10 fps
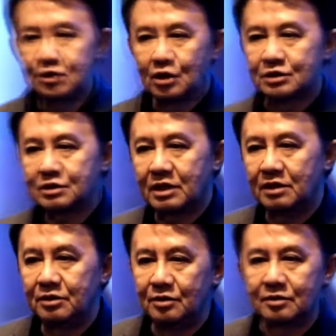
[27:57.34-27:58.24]
Josh,
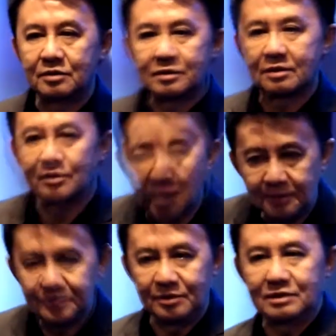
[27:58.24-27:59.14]
can you go
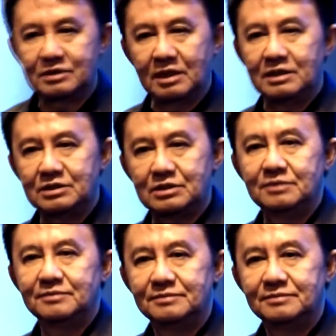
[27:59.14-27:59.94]
up to the stage?